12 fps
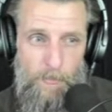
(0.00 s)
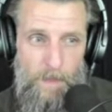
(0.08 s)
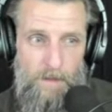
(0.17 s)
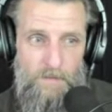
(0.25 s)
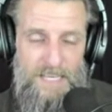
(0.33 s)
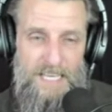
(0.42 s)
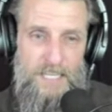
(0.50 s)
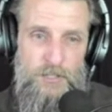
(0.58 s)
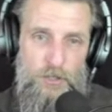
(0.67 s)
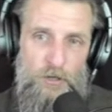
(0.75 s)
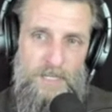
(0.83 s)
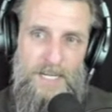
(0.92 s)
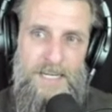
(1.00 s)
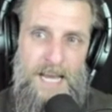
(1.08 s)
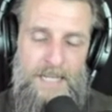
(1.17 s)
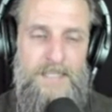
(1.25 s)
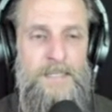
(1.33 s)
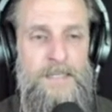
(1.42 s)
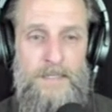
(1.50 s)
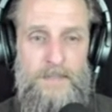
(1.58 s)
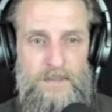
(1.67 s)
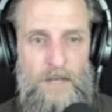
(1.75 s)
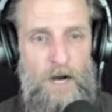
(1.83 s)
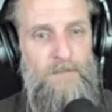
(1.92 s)
The
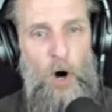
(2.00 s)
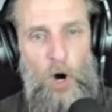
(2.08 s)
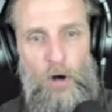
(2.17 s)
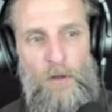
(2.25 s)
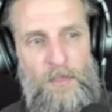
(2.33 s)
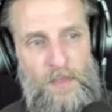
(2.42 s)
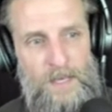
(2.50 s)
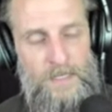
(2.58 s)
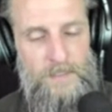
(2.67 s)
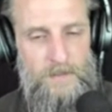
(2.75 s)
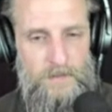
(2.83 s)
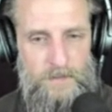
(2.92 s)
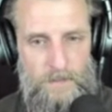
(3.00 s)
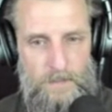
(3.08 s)
interconnectedness of all things